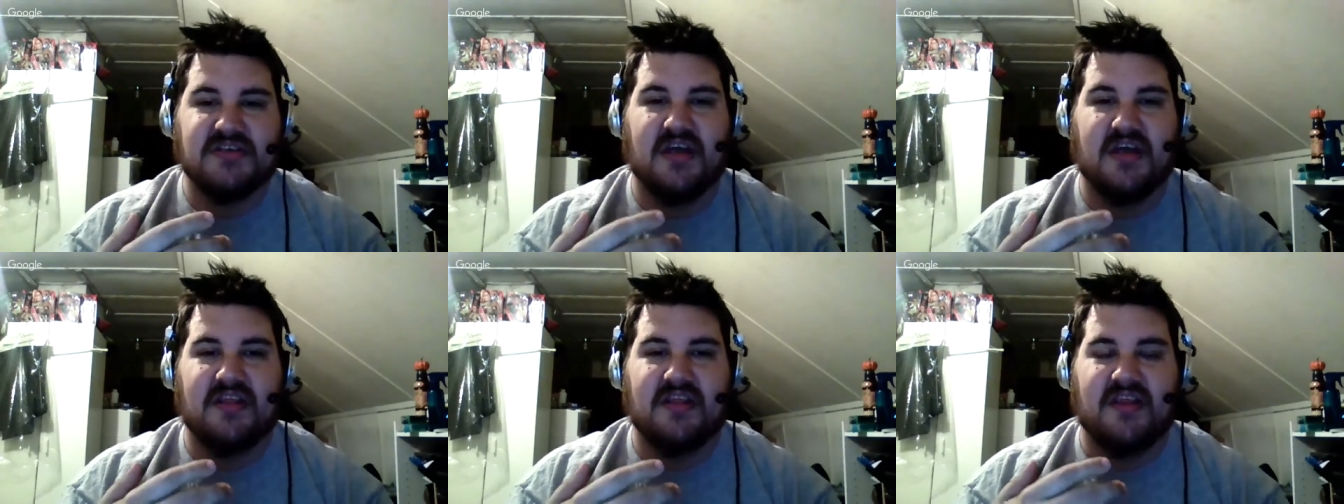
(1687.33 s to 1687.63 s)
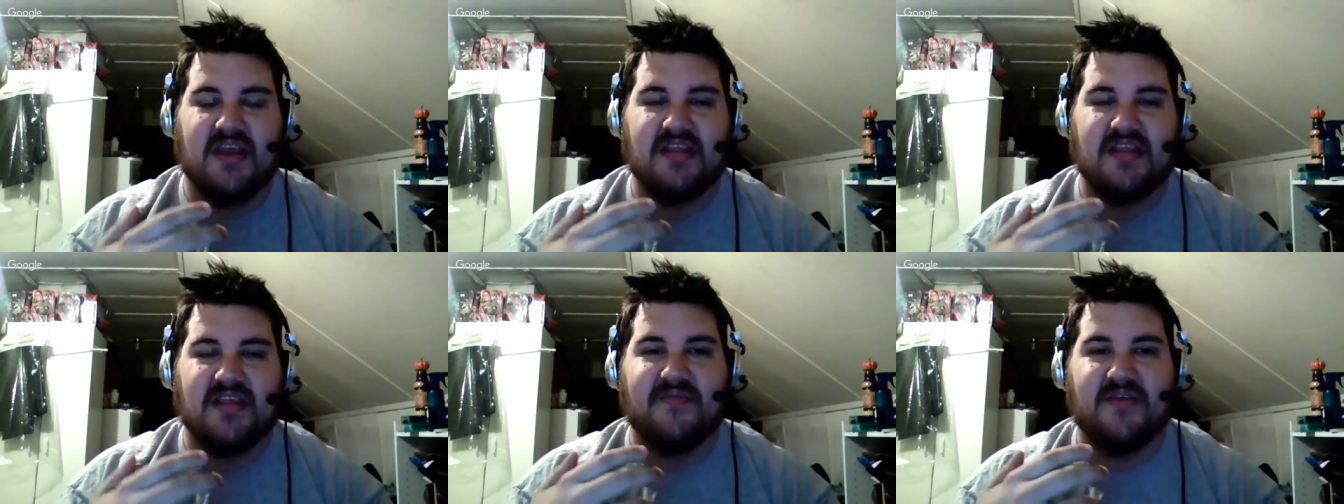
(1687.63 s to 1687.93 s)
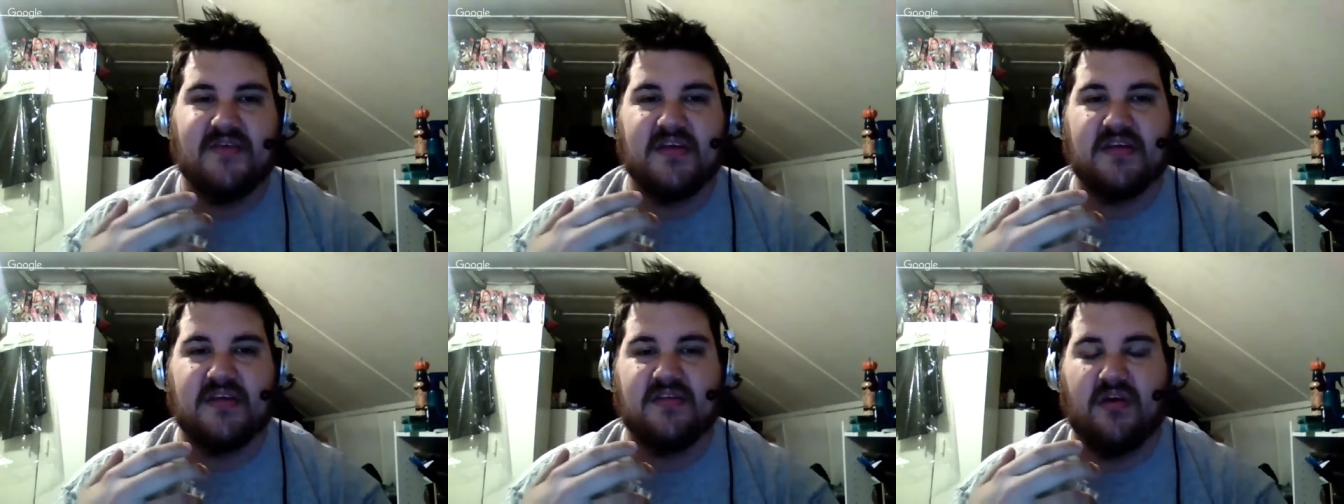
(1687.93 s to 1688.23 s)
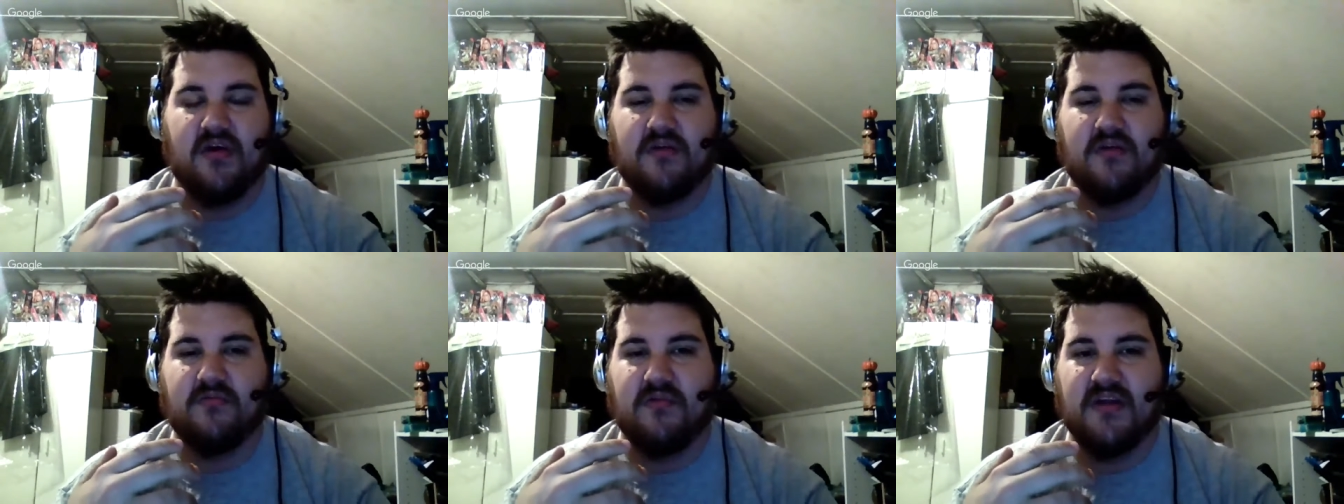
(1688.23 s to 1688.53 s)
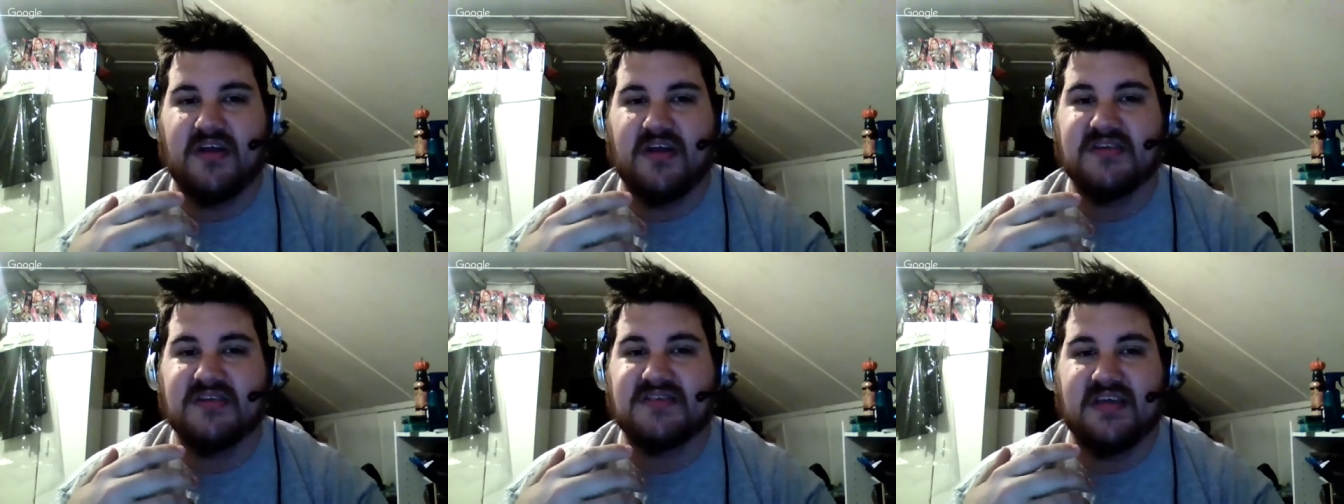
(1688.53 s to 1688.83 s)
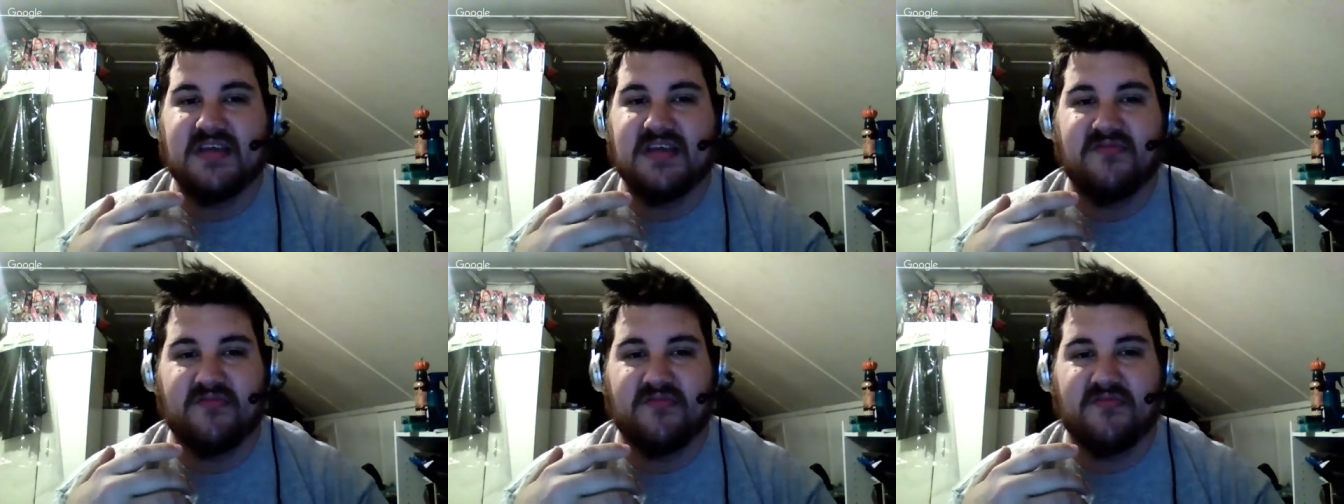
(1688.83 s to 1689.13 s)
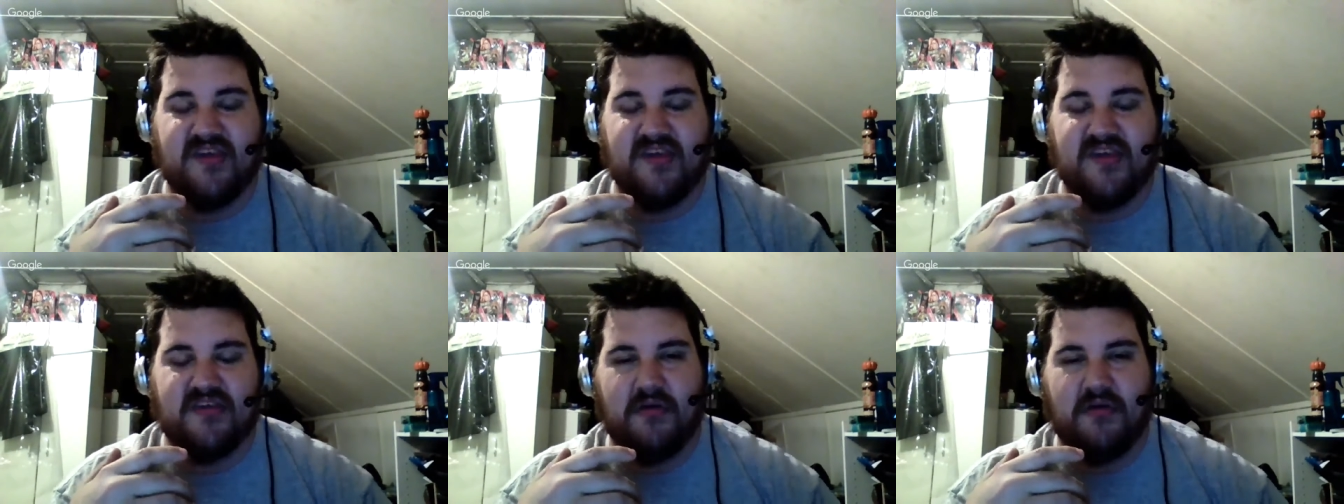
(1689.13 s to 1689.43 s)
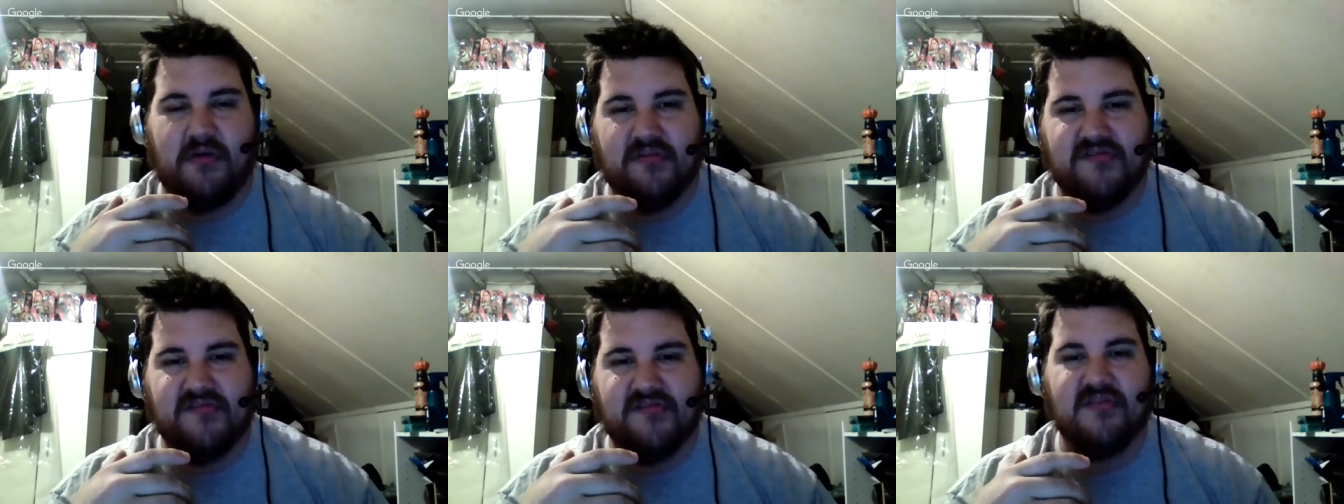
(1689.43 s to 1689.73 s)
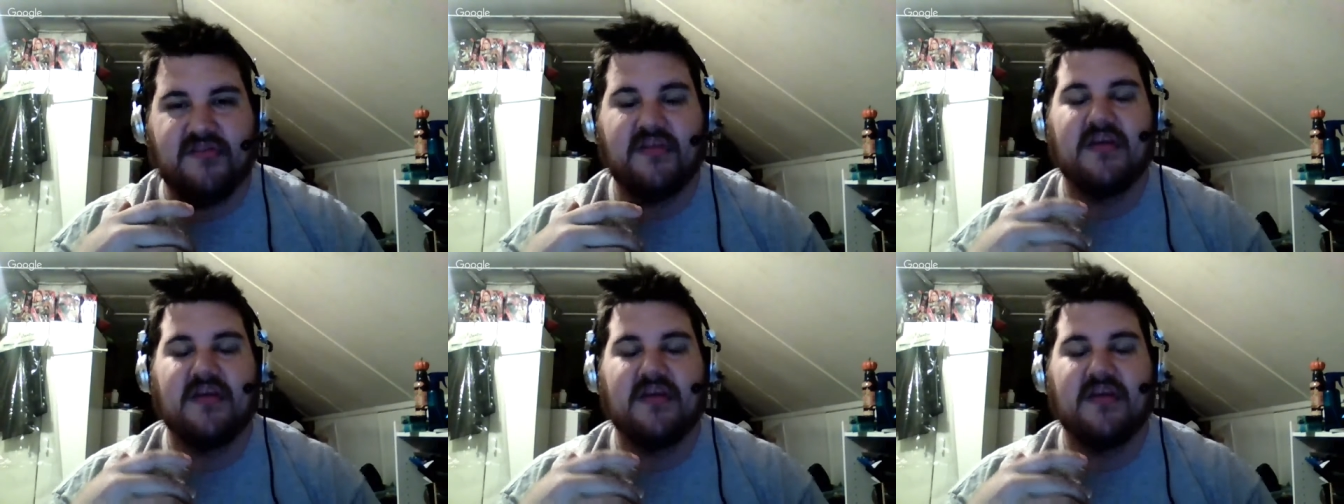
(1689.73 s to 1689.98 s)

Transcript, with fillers: on the end of a long run-on sentence from Seth Rollins.